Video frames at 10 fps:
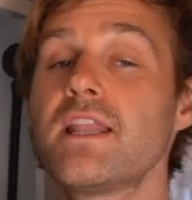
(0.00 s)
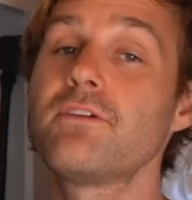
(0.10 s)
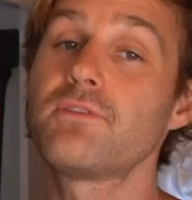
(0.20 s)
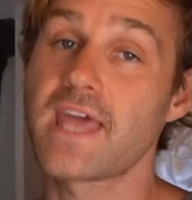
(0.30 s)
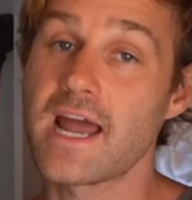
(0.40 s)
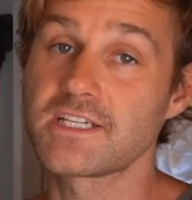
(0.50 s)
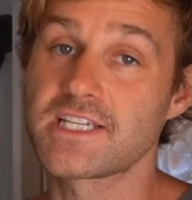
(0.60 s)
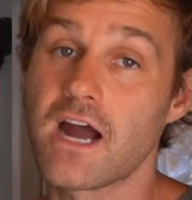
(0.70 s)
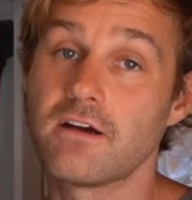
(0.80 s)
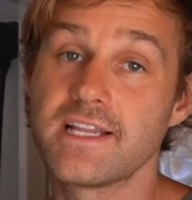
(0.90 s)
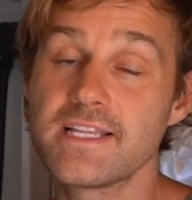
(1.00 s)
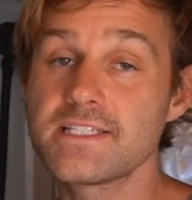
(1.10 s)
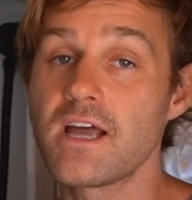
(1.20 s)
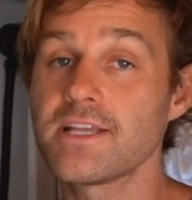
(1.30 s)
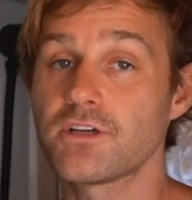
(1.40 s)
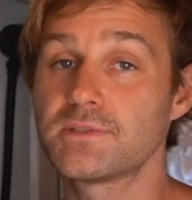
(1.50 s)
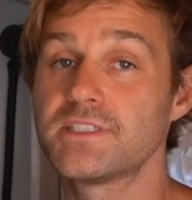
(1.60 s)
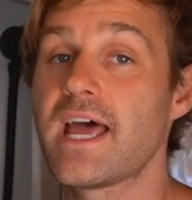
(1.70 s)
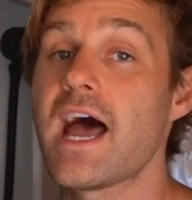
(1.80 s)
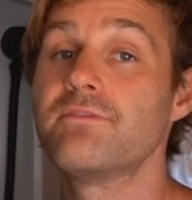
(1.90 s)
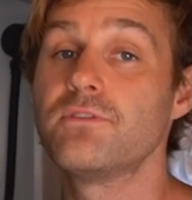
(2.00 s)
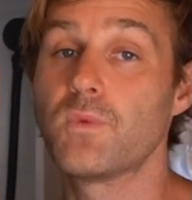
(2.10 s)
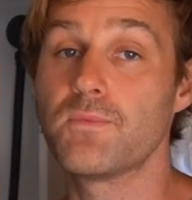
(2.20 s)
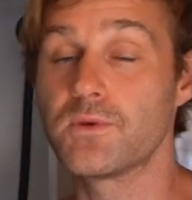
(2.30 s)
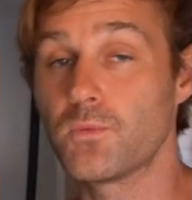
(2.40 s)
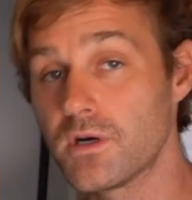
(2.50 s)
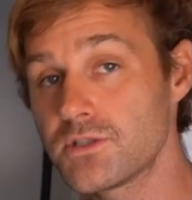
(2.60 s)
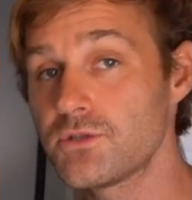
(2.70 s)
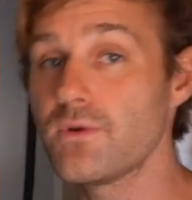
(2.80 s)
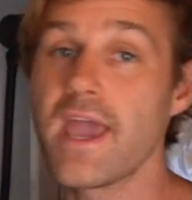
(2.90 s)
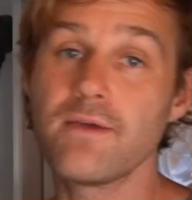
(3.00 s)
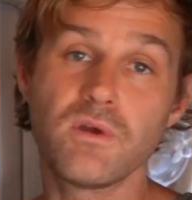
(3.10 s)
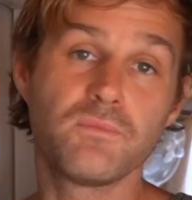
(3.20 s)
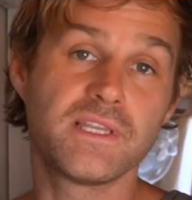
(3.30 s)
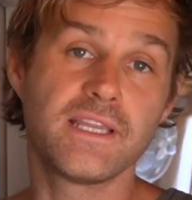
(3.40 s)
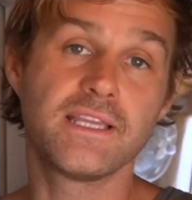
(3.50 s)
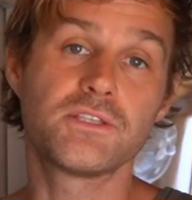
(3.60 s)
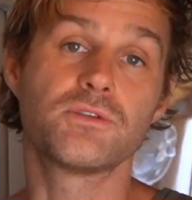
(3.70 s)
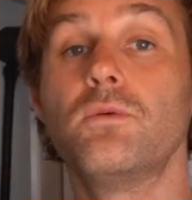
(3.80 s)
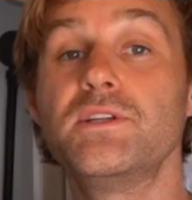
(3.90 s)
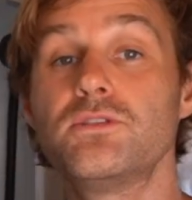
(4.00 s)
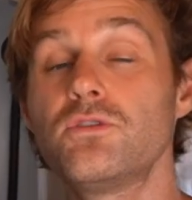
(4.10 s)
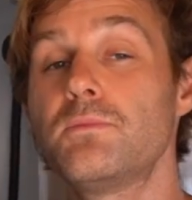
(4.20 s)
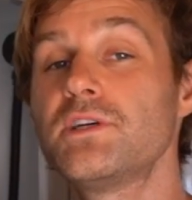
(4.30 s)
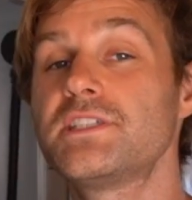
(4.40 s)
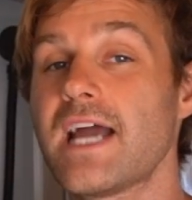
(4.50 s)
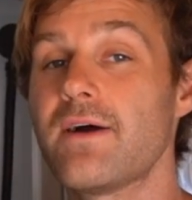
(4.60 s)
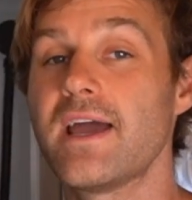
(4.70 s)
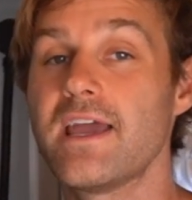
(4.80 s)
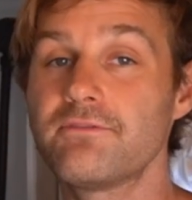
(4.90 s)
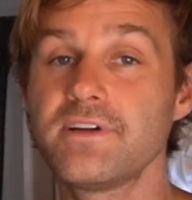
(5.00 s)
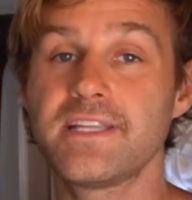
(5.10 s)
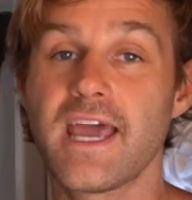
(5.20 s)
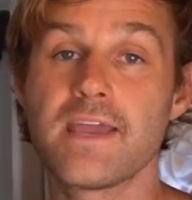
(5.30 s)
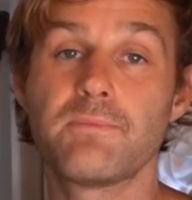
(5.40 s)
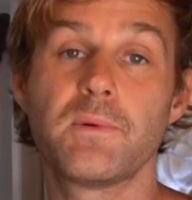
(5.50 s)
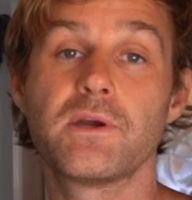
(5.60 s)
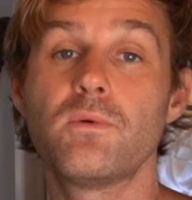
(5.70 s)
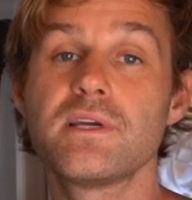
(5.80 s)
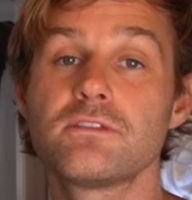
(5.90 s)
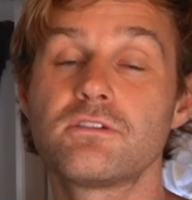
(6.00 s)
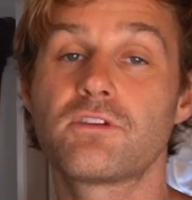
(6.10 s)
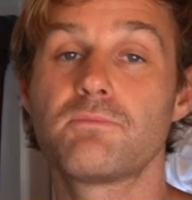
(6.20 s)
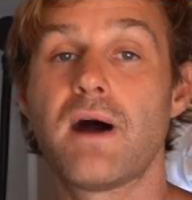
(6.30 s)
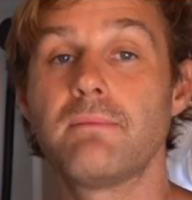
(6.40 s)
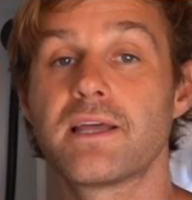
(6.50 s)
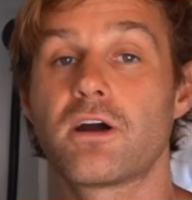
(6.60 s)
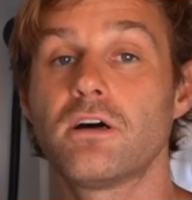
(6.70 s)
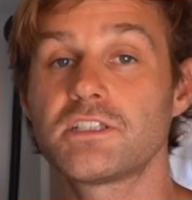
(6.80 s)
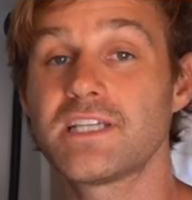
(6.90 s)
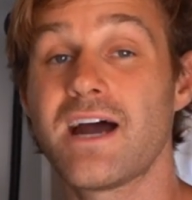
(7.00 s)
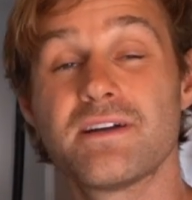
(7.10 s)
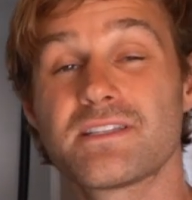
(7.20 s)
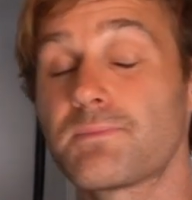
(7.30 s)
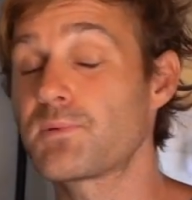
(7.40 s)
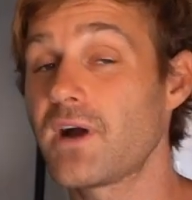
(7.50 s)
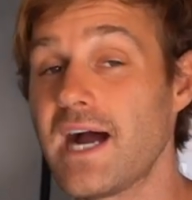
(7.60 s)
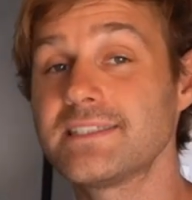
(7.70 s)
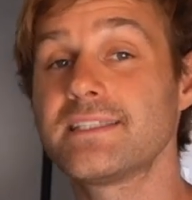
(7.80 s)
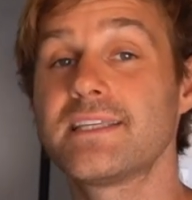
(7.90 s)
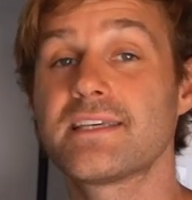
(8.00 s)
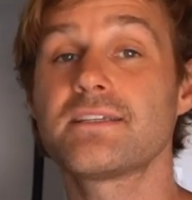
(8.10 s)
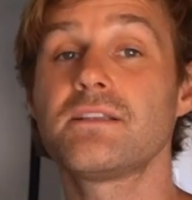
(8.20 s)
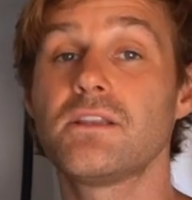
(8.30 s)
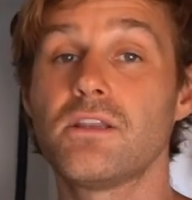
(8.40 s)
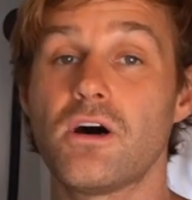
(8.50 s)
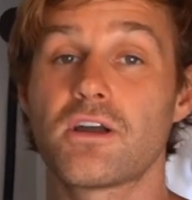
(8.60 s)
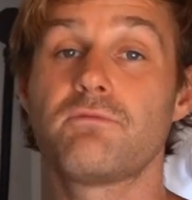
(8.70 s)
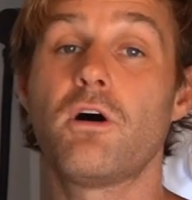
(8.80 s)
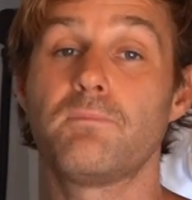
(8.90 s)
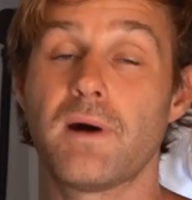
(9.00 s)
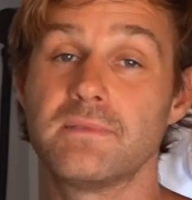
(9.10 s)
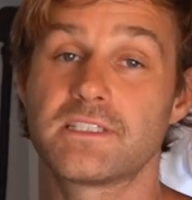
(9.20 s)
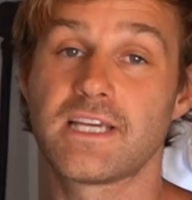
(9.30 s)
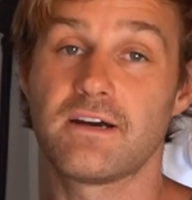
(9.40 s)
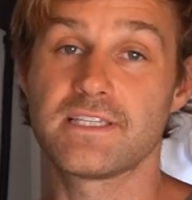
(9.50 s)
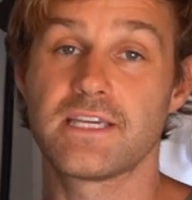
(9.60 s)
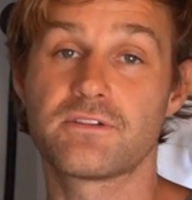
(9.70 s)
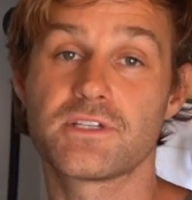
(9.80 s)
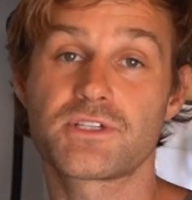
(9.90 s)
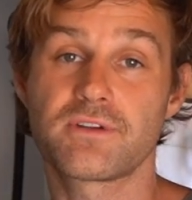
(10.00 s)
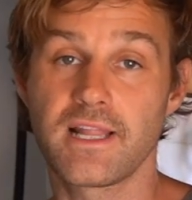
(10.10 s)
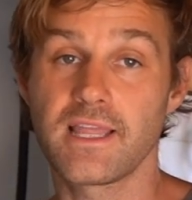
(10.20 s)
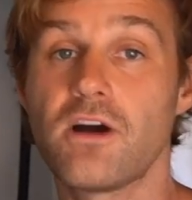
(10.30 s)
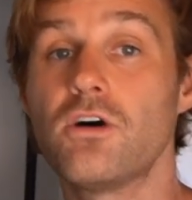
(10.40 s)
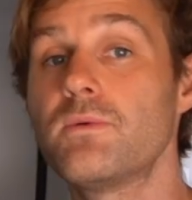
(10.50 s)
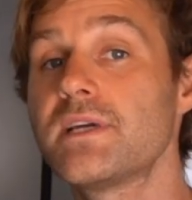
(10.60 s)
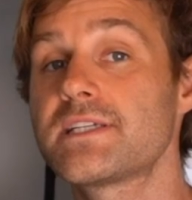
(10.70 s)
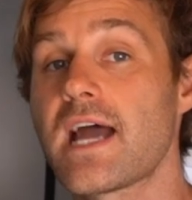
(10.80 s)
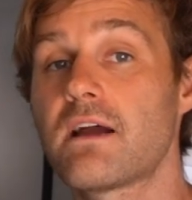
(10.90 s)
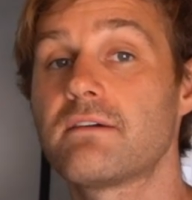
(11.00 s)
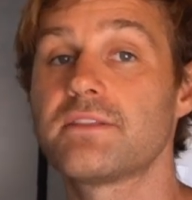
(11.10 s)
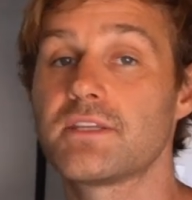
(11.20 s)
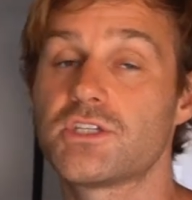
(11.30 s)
life without a shower. It is a nice option to have when we want to and when we need to. We do almost shower every day, but we always look for a public hot shower, and surprisingly, there's a lot of hot public showers here in Australia, or we shower at the